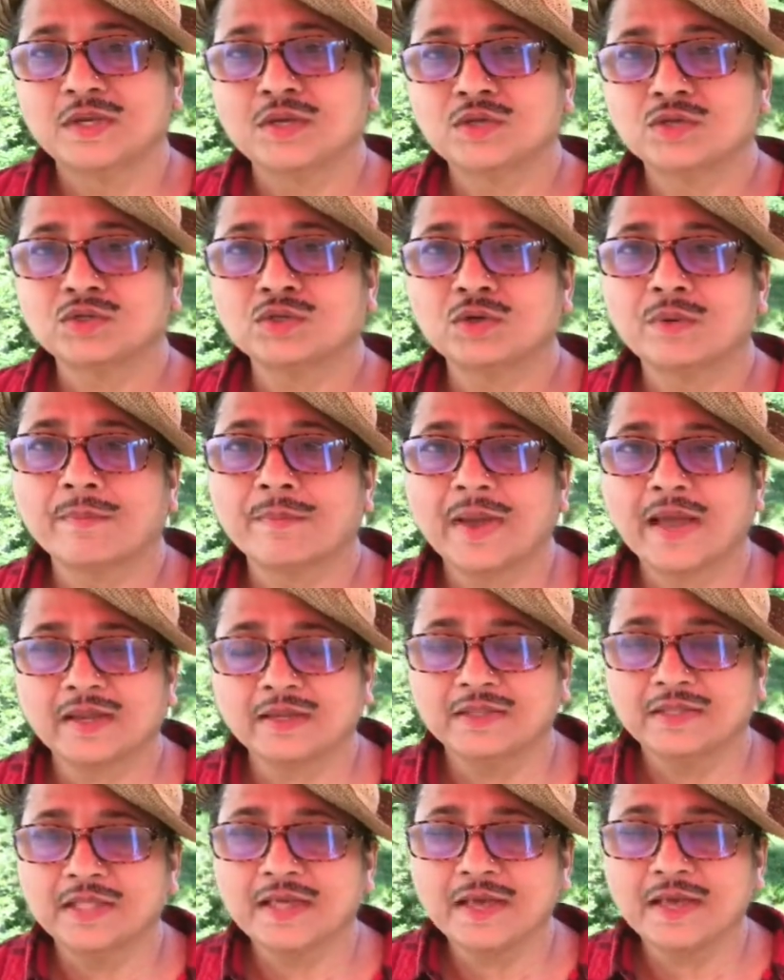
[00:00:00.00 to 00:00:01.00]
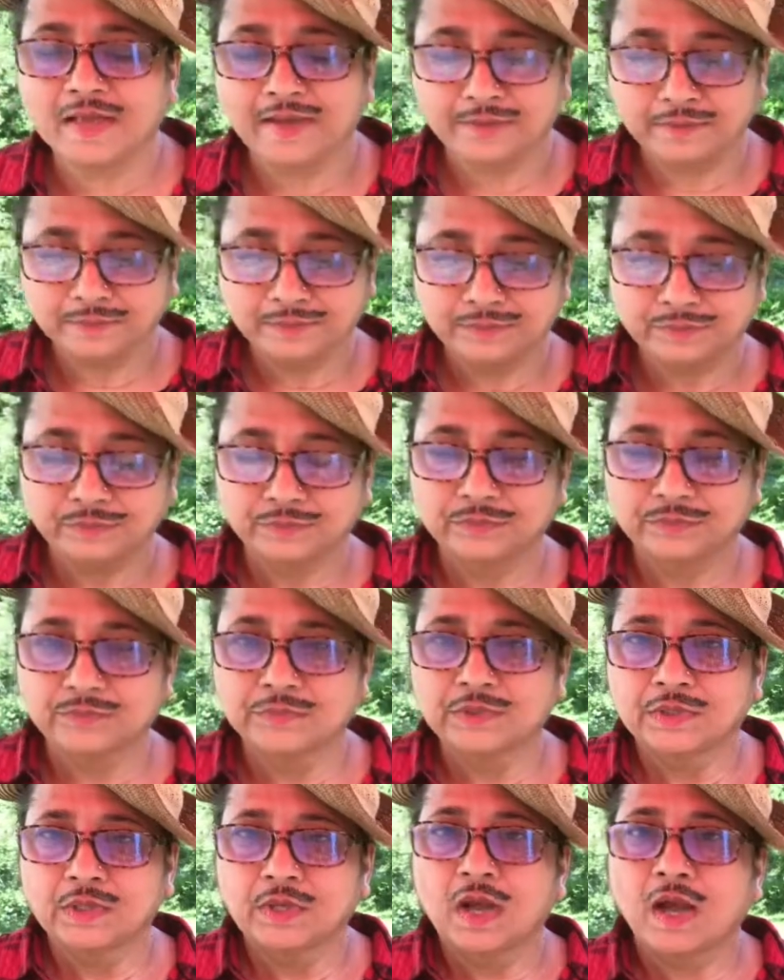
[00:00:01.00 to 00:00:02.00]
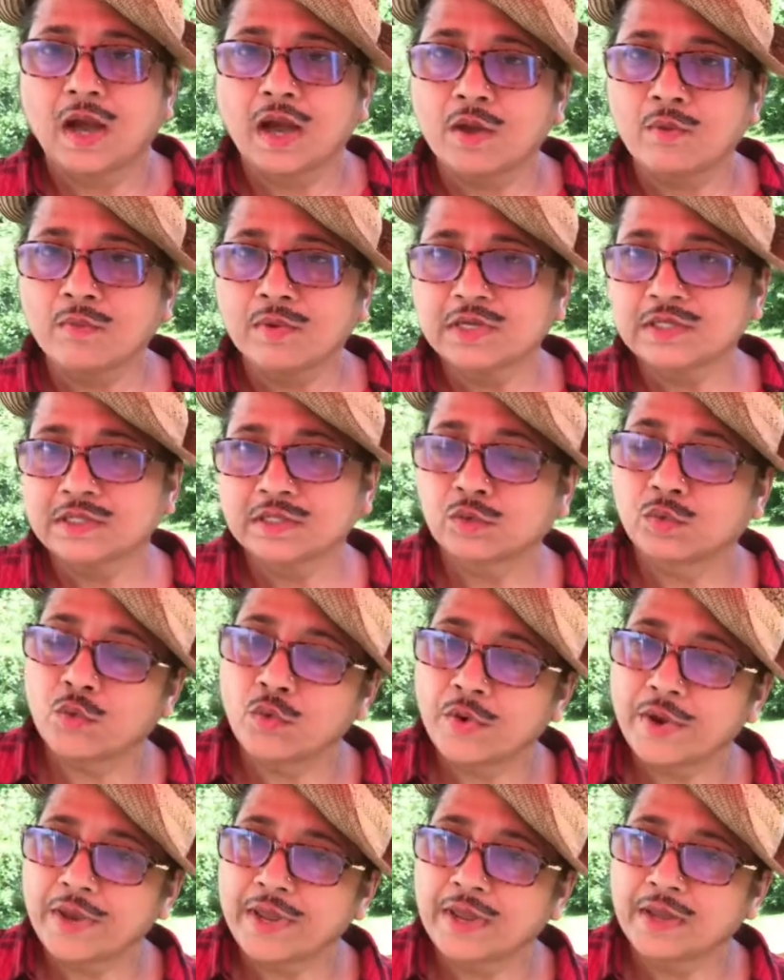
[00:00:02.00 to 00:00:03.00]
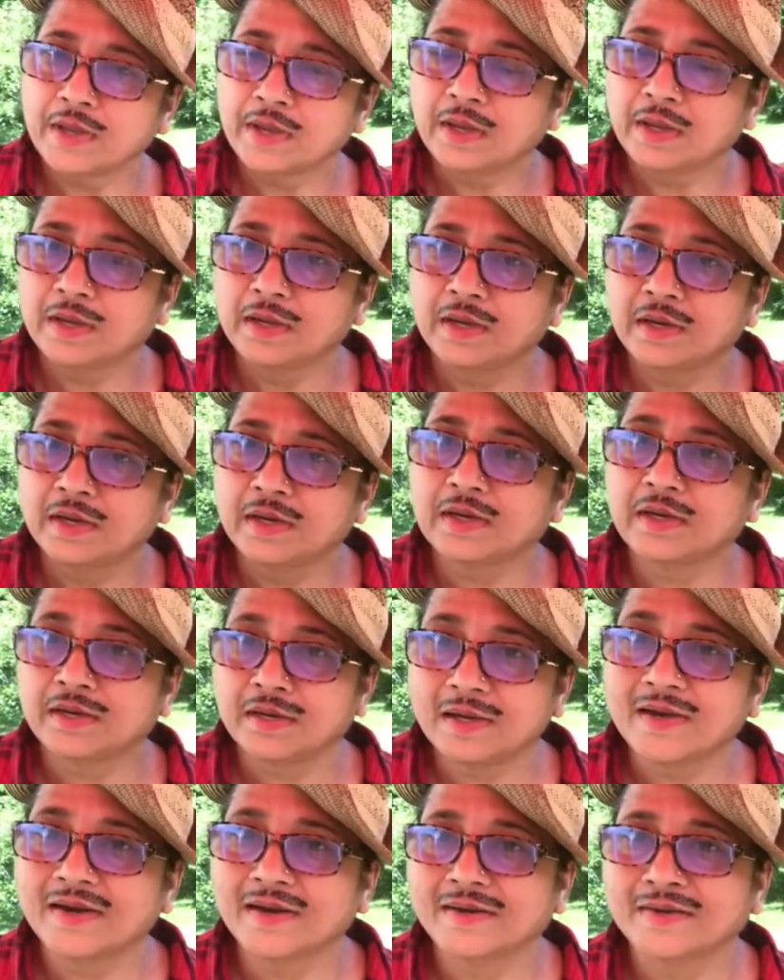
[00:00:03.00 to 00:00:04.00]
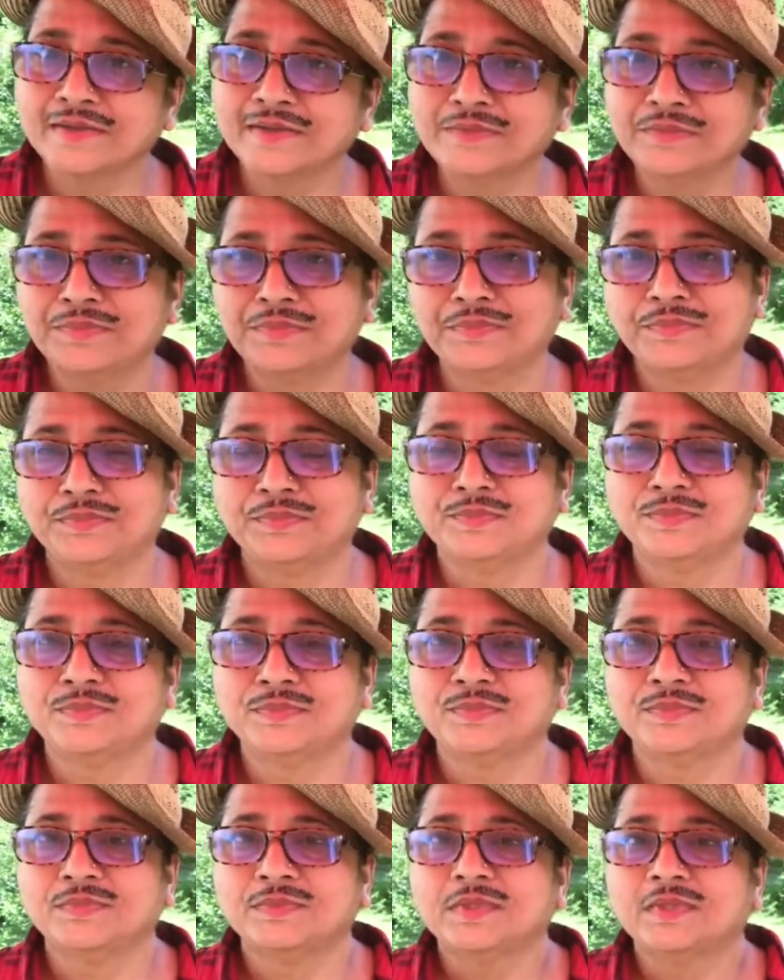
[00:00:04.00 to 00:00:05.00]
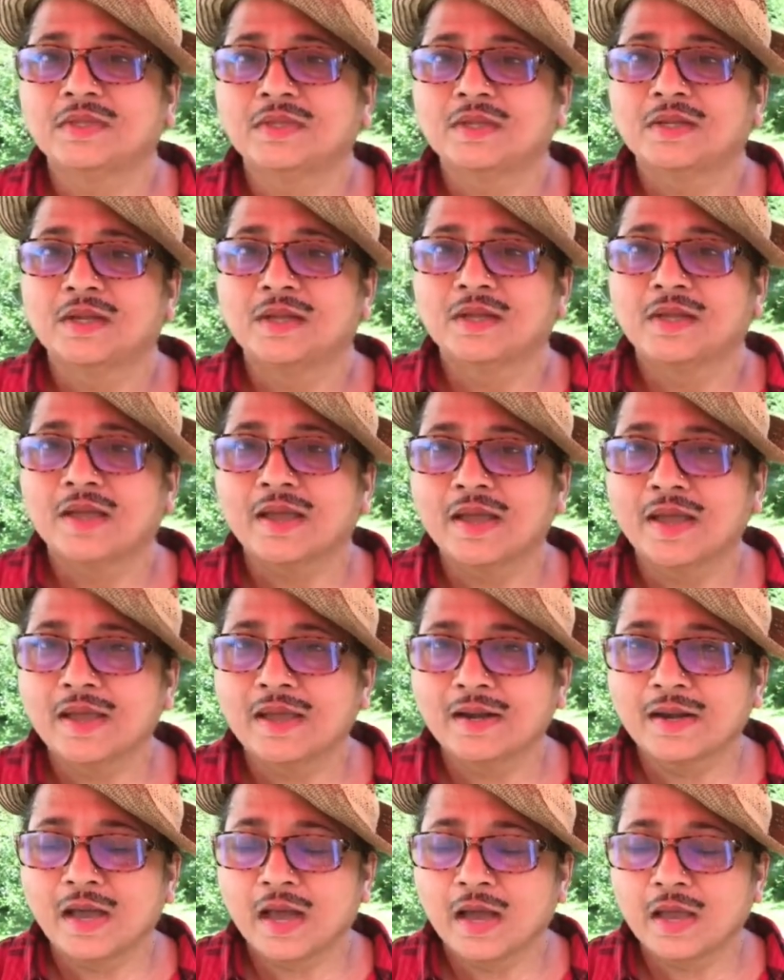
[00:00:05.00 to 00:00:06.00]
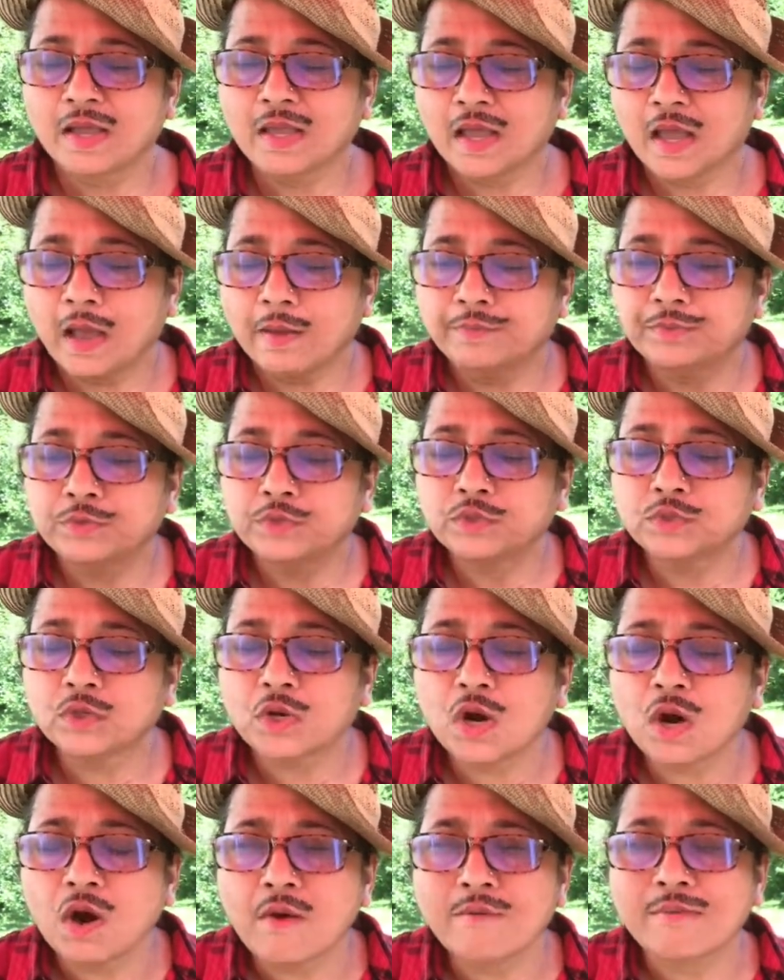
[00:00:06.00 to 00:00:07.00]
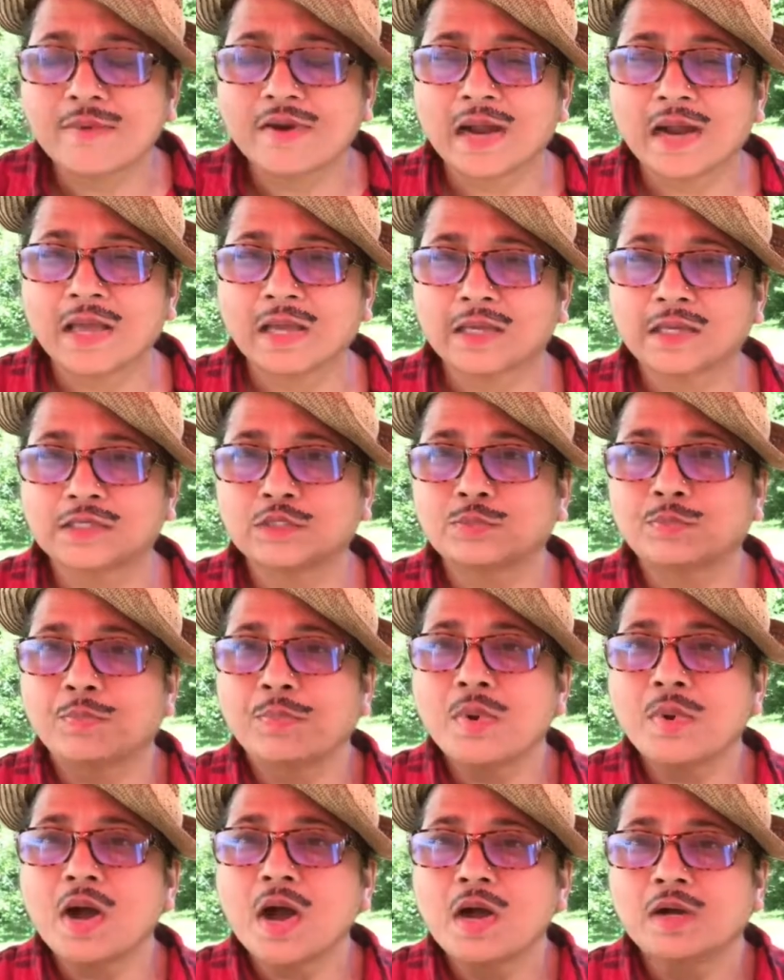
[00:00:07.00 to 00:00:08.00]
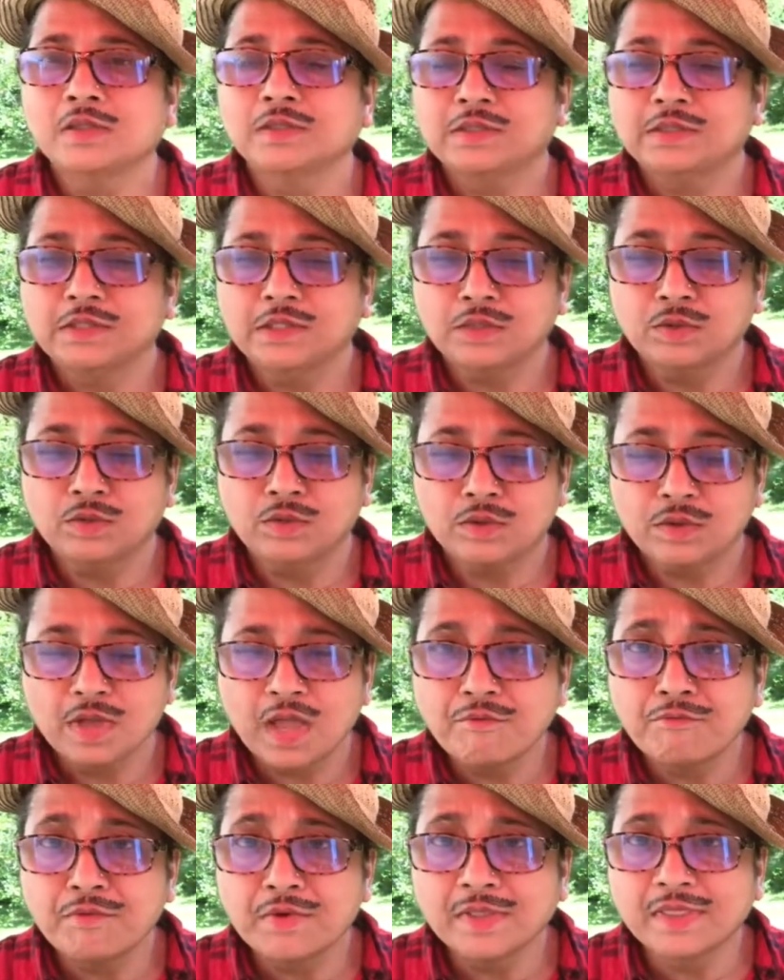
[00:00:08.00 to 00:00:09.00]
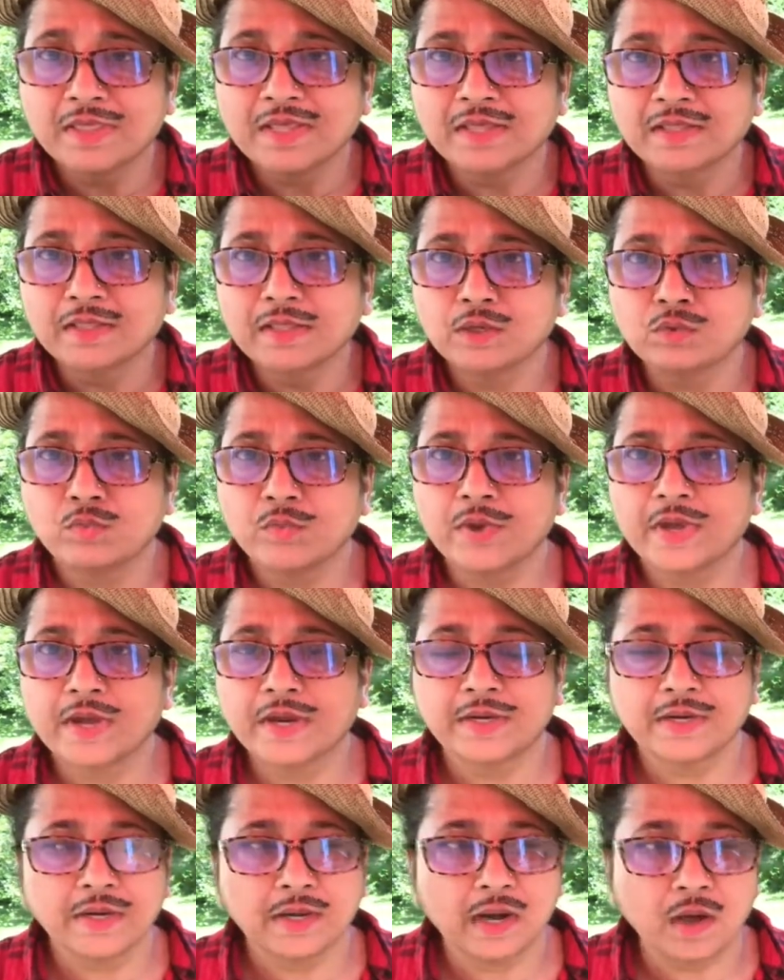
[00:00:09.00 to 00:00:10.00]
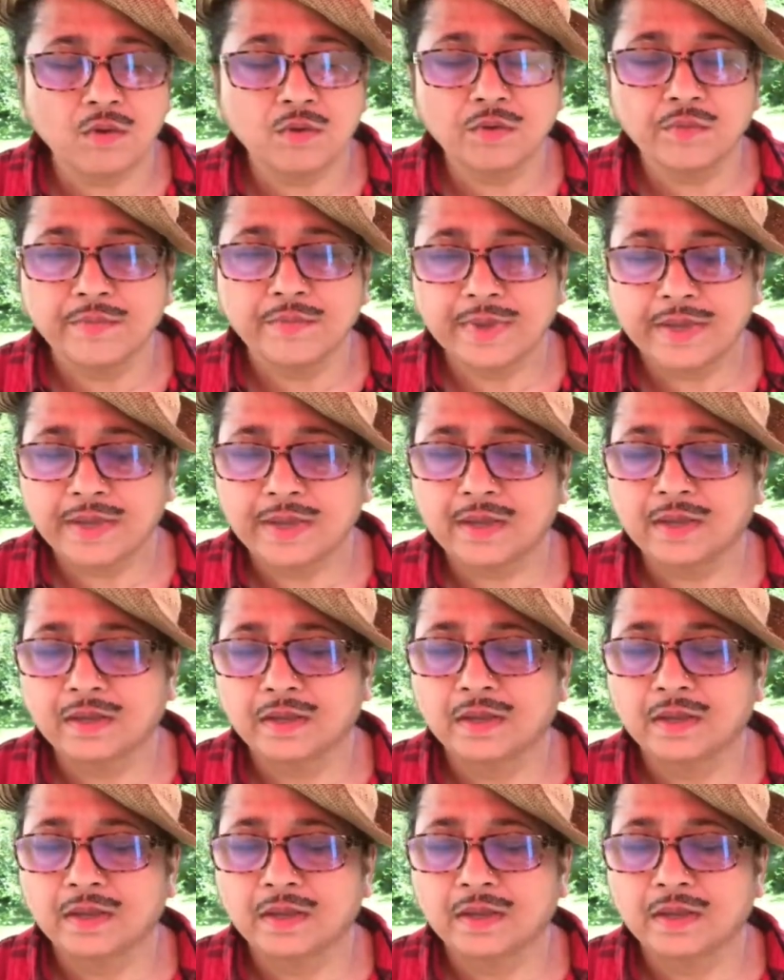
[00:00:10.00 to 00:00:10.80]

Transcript: So back then, I was a growing little girl, and I absorbed like a sponge, everything that went around me.